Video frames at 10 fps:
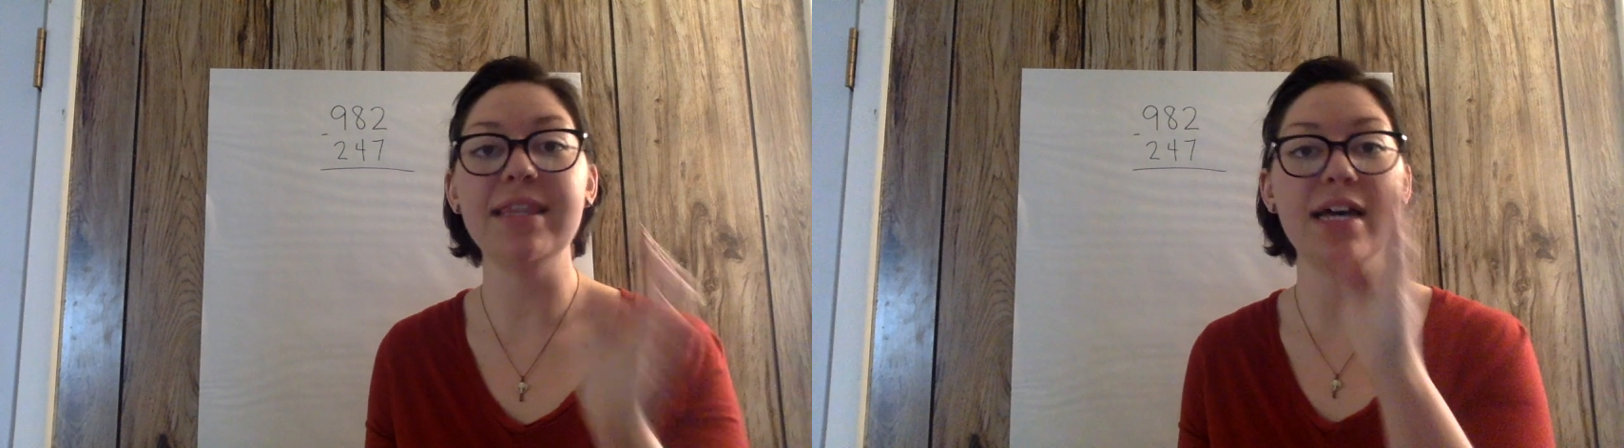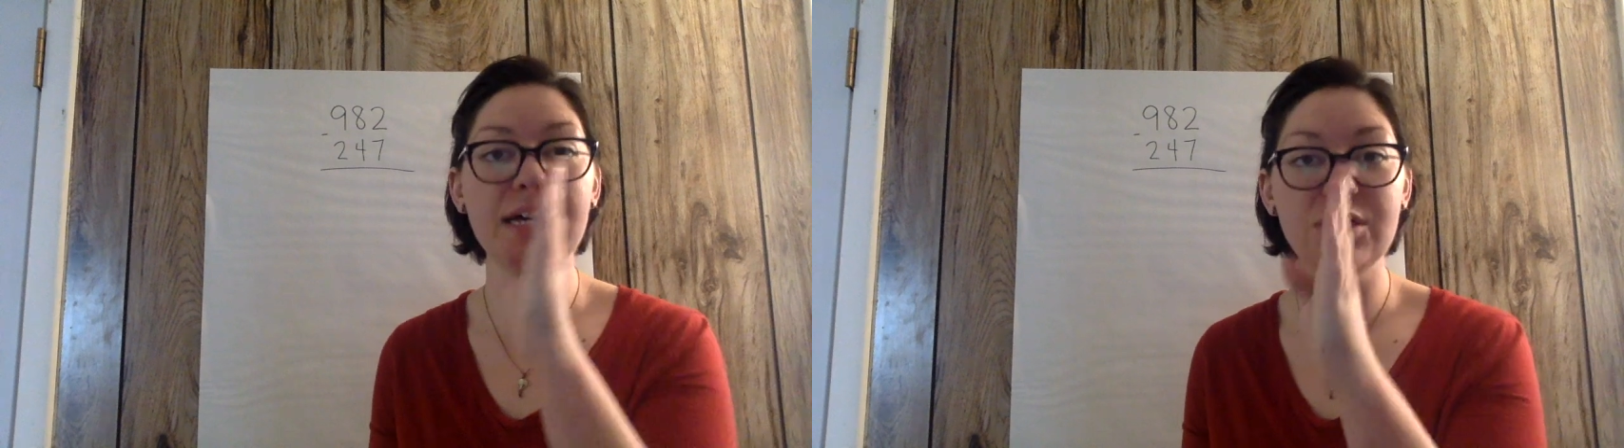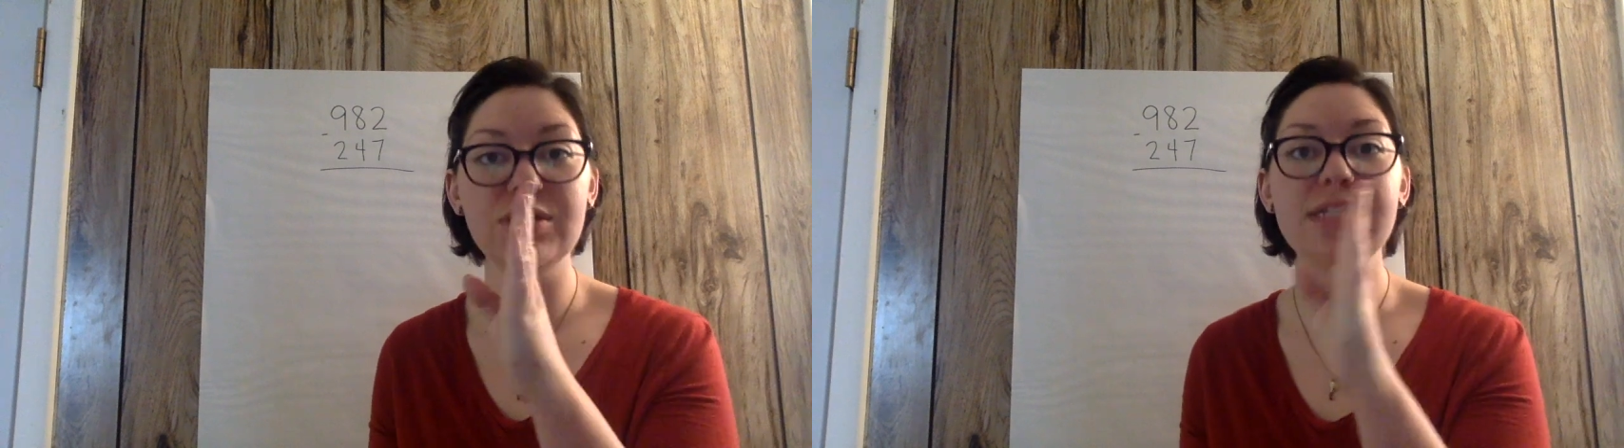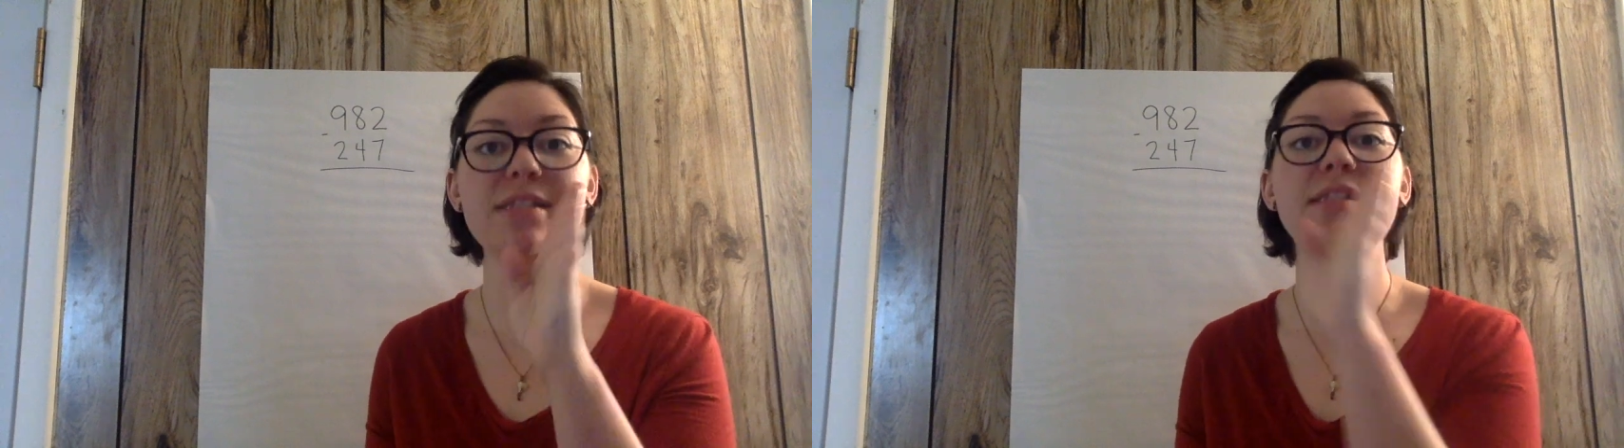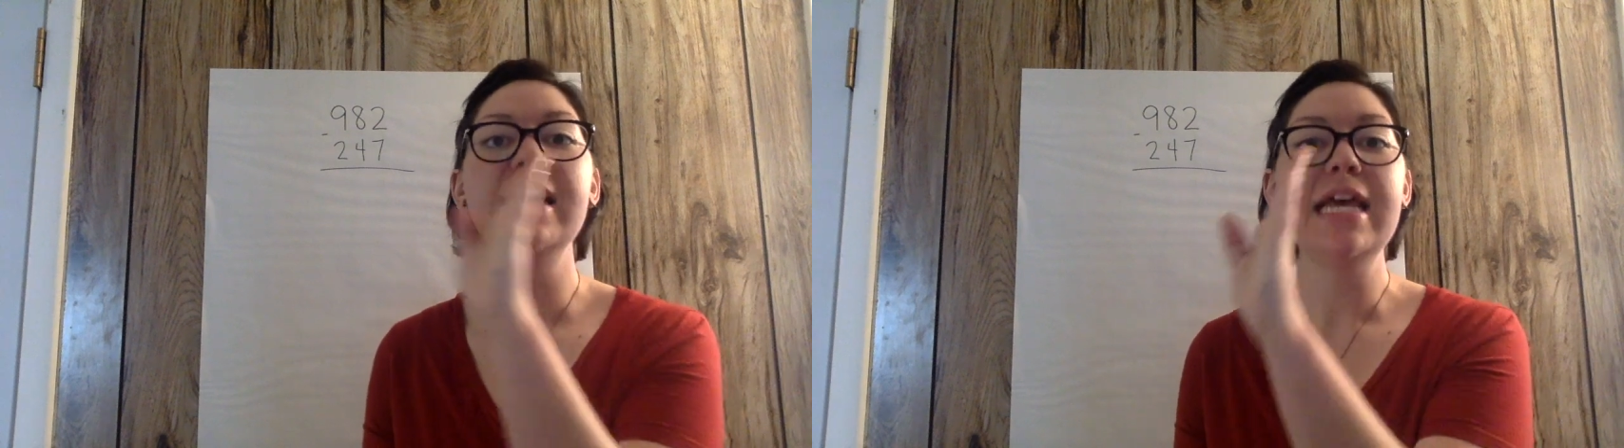The
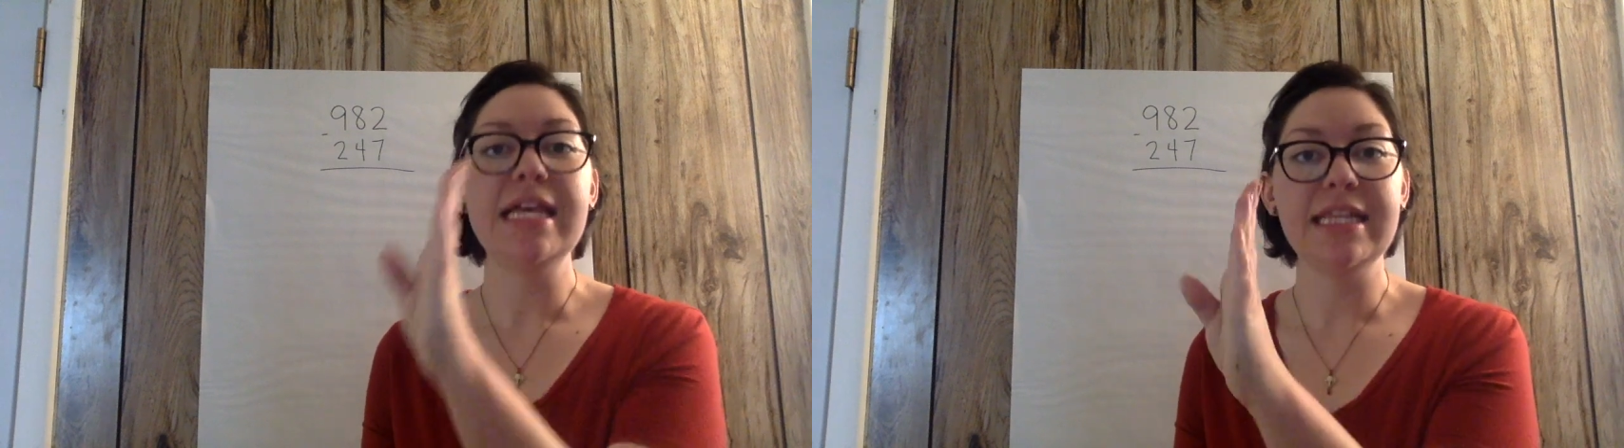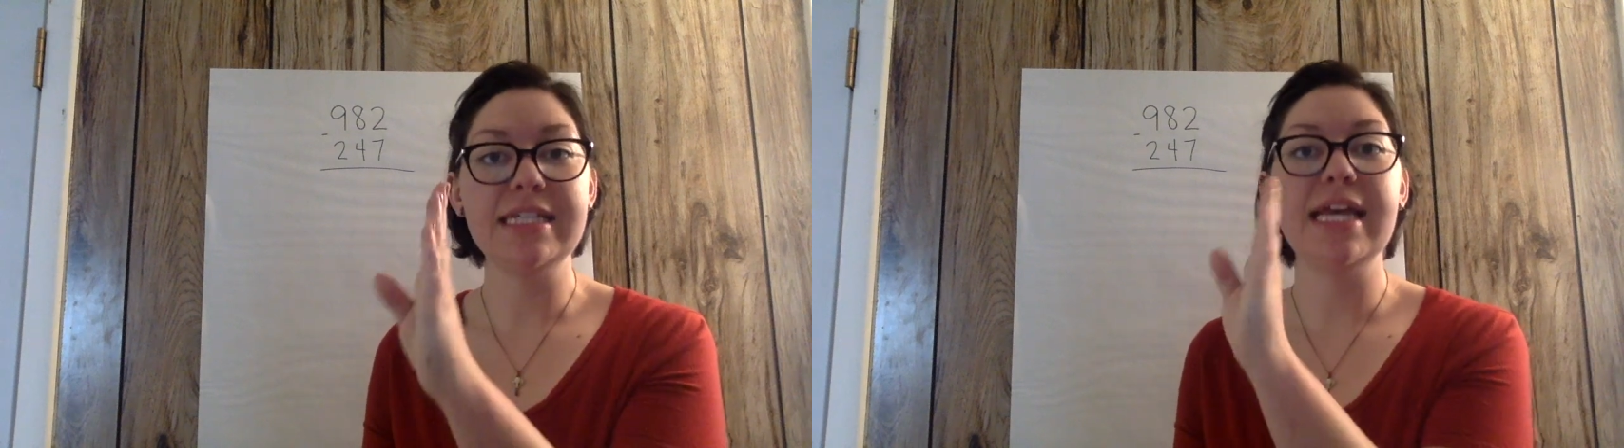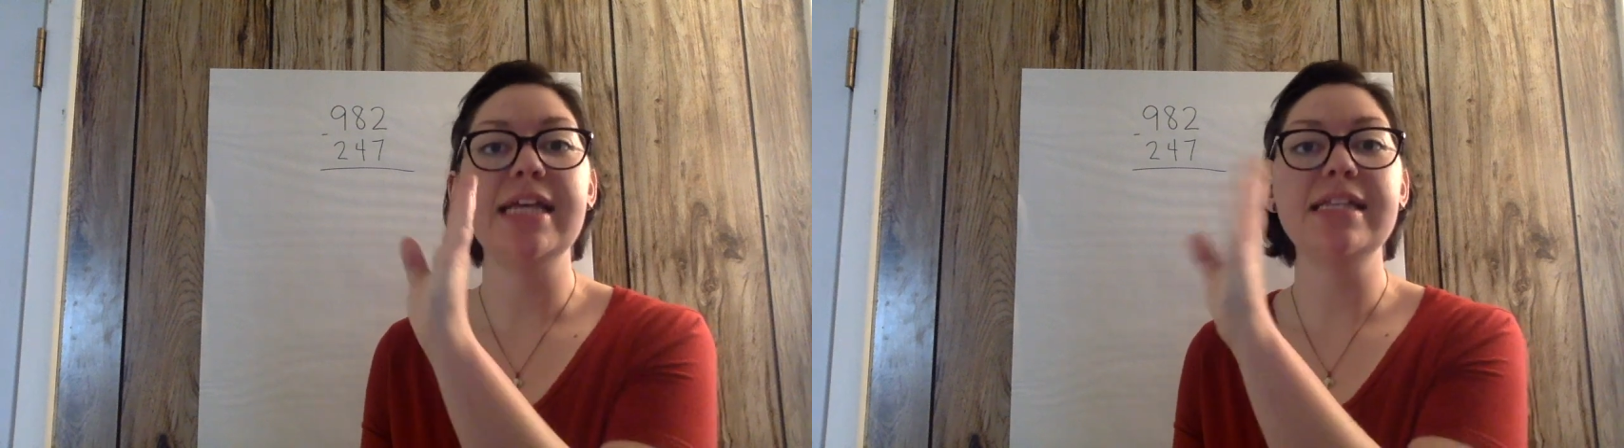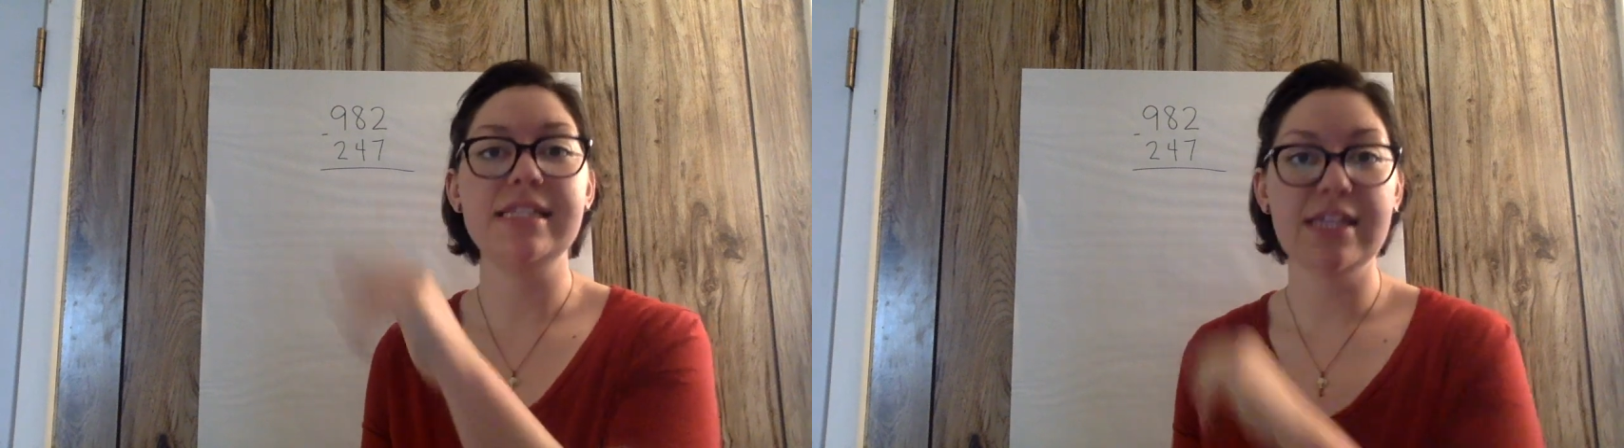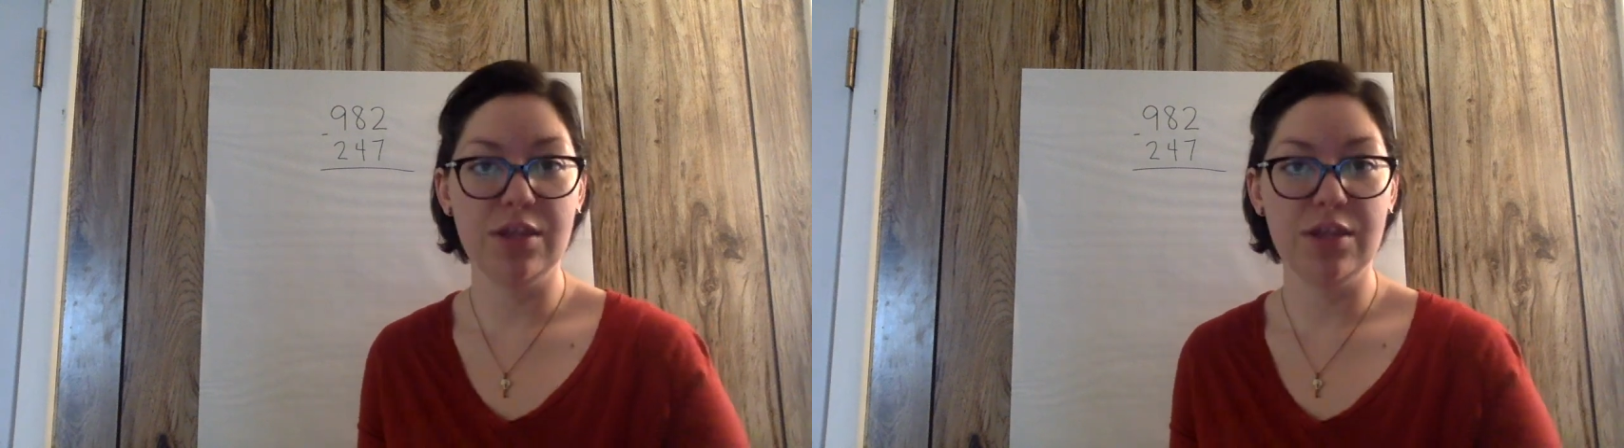hundreds, the tens,